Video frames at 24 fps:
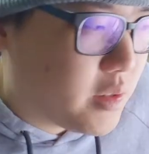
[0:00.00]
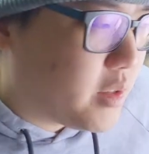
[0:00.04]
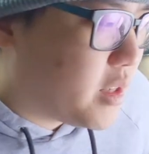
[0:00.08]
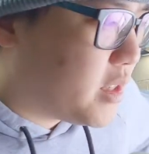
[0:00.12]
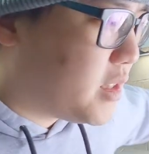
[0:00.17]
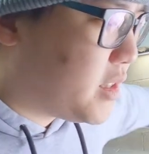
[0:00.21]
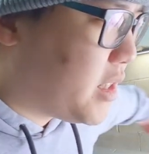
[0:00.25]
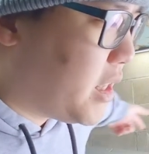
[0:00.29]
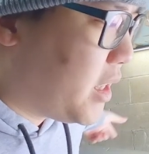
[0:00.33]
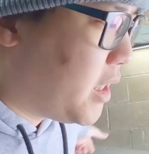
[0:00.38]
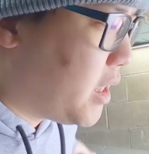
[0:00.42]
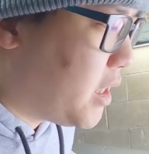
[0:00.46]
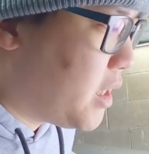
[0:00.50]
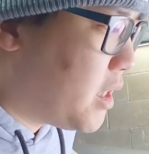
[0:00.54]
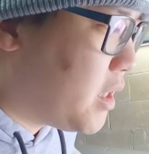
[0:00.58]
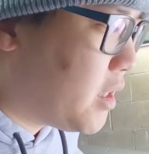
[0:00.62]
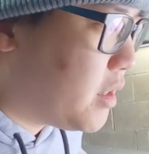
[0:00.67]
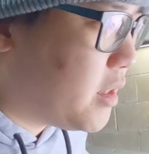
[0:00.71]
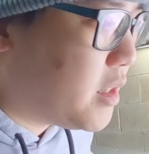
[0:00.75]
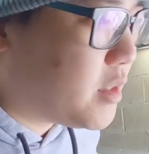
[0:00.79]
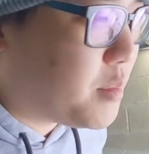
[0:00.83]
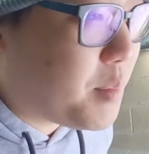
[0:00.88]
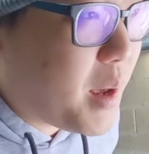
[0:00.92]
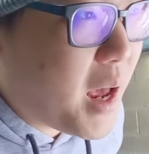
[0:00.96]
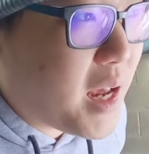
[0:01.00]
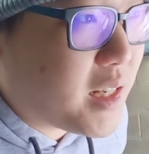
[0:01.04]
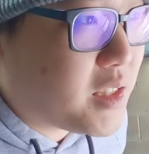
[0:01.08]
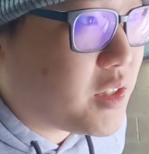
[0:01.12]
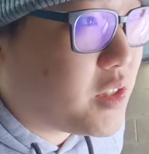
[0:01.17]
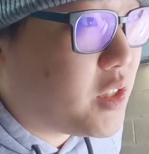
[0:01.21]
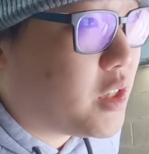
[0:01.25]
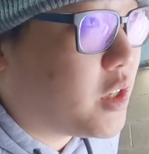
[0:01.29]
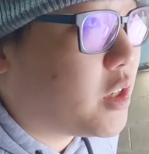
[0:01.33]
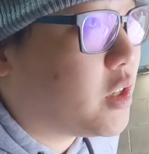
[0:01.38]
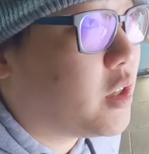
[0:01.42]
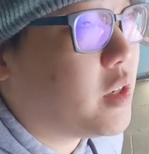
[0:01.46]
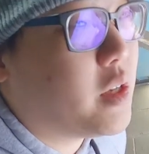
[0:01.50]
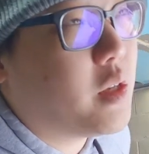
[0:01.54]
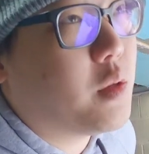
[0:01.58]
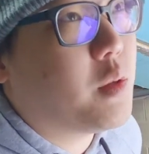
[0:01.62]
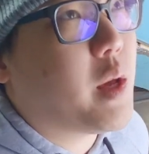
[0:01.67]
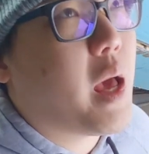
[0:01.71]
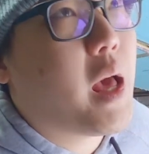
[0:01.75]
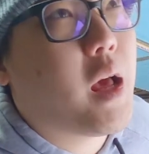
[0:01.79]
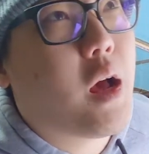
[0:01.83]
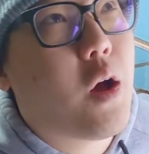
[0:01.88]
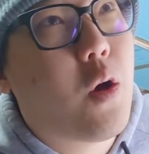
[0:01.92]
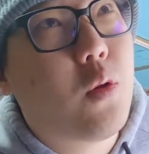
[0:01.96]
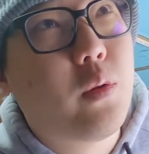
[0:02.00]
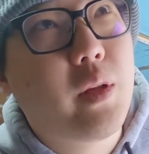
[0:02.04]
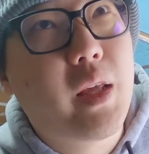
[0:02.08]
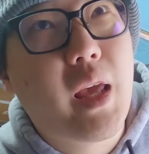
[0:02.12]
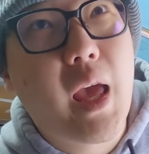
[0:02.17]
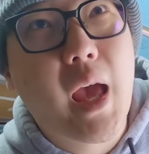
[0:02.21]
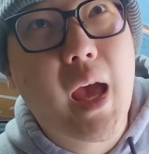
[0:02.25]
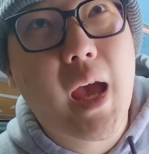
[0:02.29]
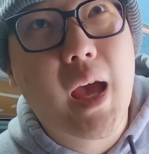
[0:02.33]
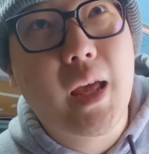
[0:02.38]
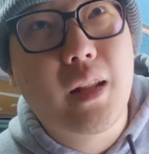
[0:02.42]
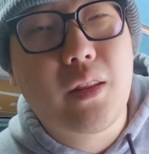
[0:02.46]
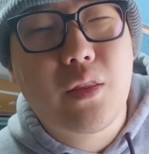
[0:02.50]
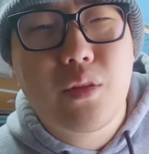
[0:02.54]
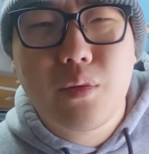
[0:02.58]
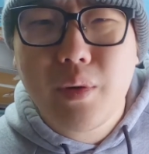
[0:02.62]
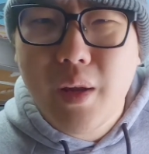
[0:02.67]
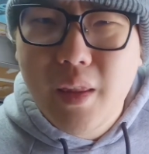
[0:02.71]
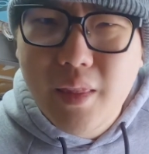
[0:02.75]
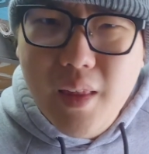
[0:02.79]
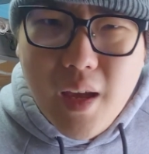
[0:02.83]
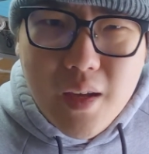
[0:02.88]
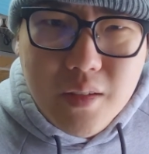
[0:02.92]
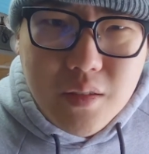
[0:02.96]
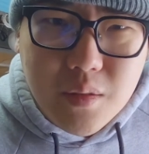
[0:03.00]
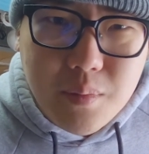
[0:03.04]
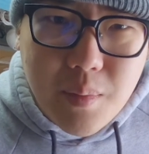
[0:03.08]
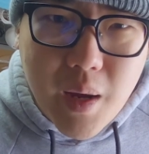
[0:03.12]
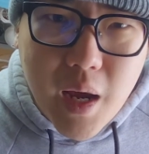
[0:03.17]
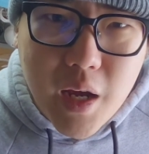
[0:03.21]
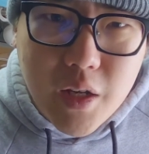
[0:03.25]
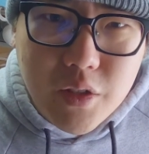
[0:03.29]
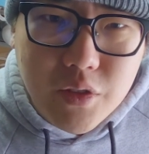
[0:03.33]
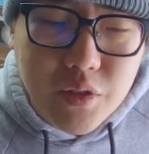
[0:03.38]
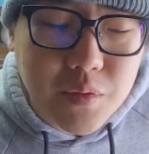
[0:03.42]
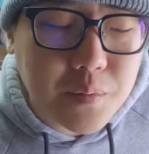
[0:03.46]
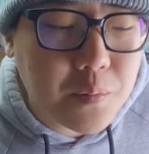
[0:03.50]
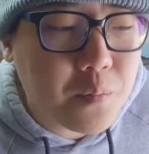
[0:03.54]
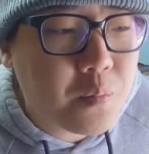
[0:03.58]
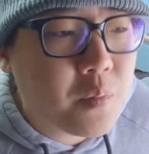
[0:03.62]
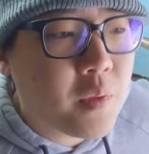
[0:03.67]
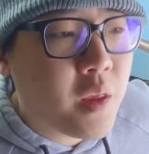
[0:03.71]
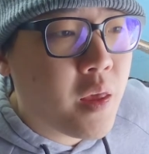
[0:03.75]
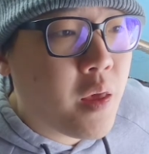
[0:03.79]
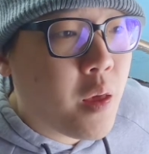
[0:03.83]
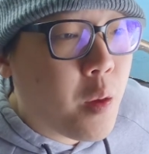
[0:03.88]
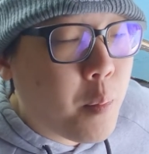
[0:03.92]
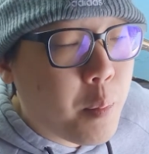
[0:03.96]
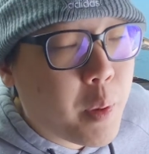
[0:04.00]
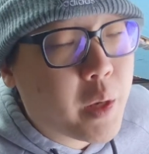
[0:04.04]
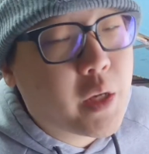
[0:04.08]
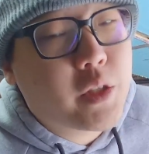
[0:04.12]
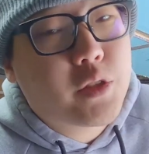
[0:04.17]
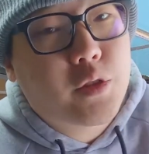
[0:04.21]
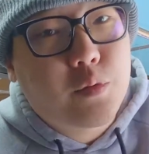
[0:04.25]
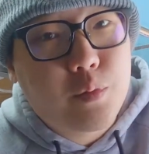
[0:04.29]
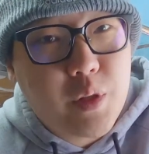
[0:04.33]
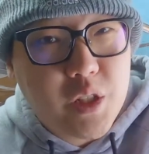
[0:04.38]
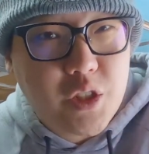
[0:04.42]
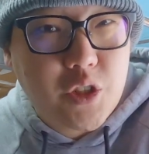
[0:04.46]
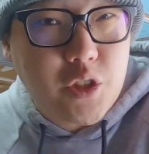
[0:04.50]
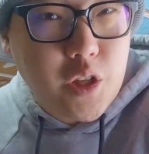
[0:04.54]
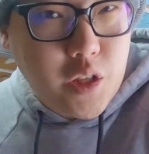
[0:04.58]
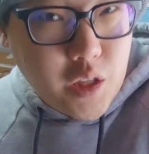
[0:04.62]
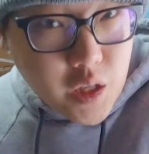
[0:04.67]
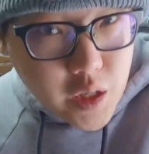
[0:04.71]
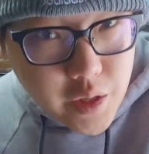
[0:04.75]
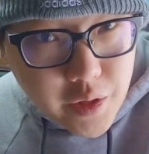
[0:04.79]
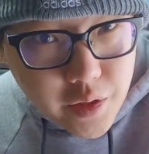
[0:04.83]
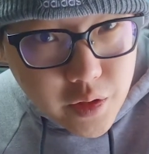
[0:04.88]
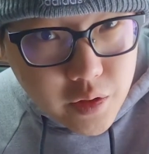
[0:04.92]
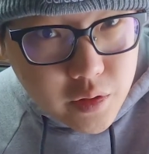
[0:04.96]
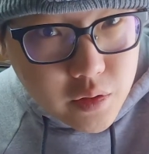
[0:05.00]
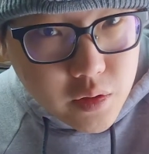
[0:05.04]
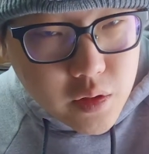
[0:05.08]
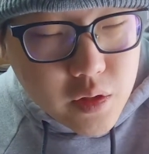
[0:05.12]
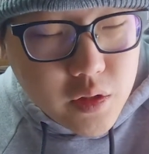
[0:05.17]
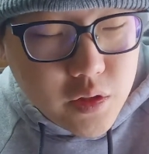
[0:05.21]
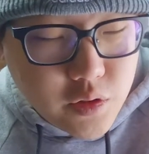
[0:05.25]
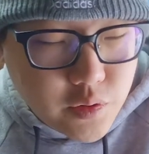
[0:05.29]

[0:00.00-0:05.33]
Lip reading: This past year, it only had 3,000 miles, but it's reached a year.